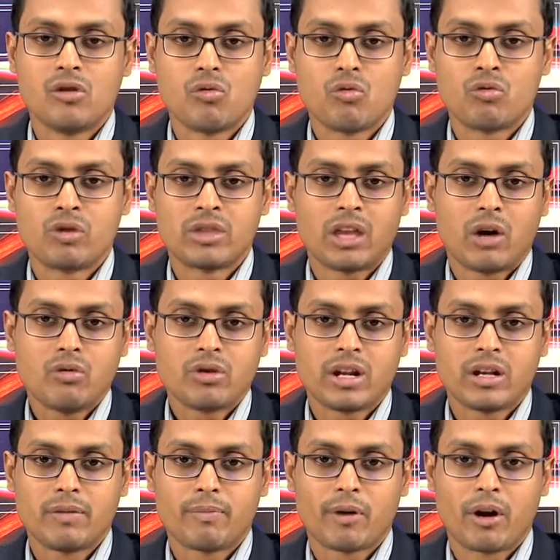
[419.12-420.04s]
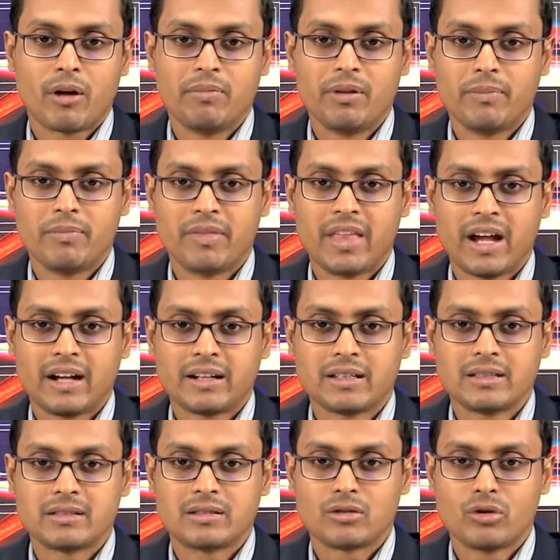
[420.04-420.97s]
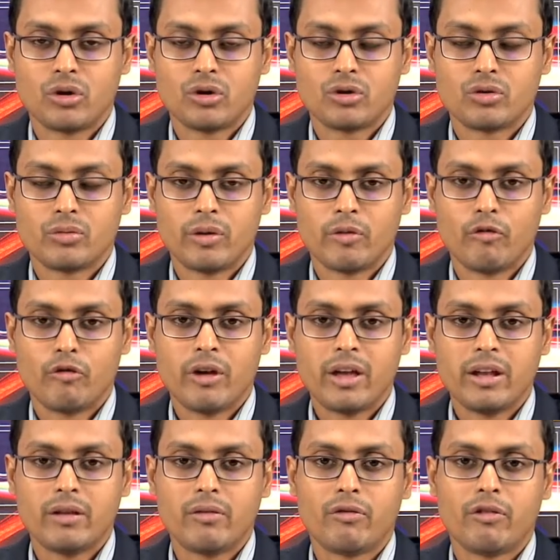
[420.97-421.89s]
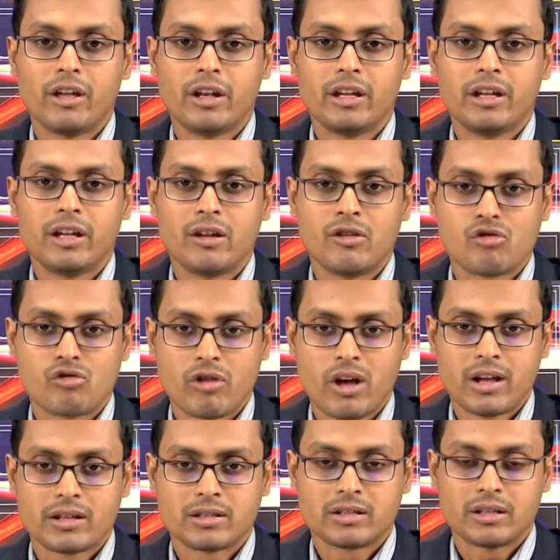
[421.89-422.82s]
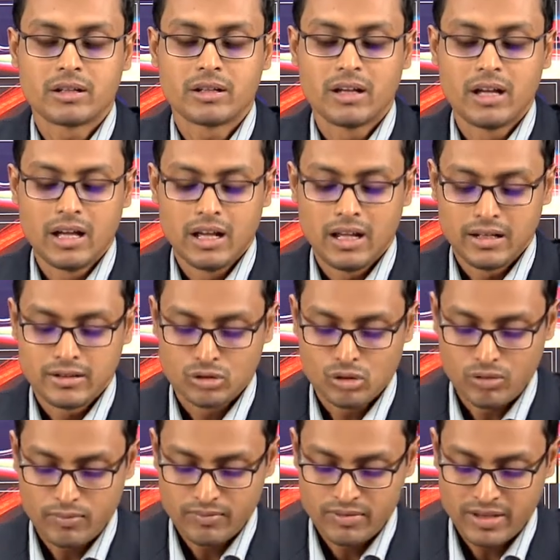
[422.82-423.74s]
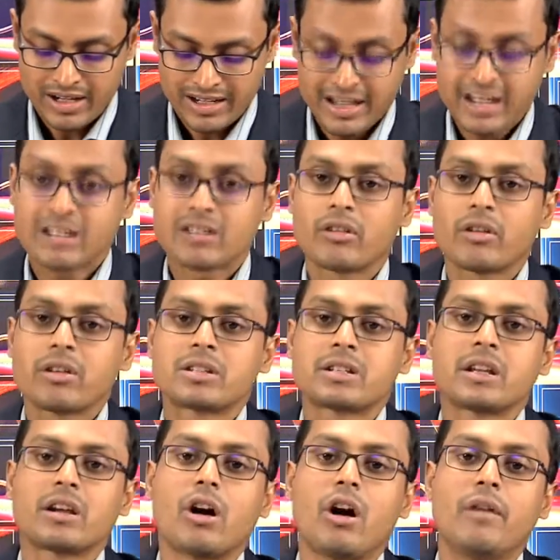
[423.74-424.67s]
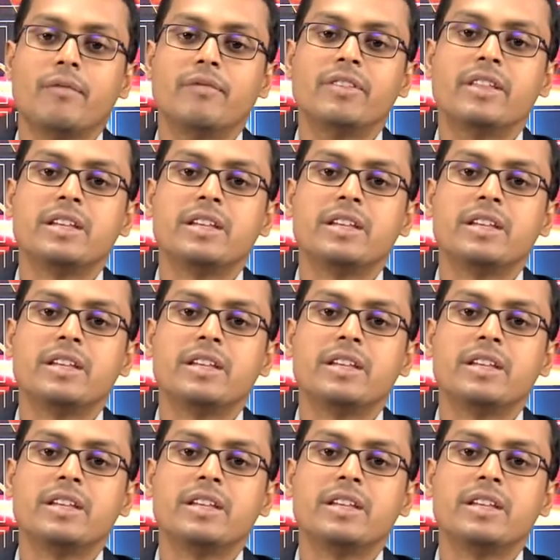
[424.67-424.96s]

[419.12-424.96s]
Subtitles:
without any problem, that is going to be very, very interesting. So, the characteristic of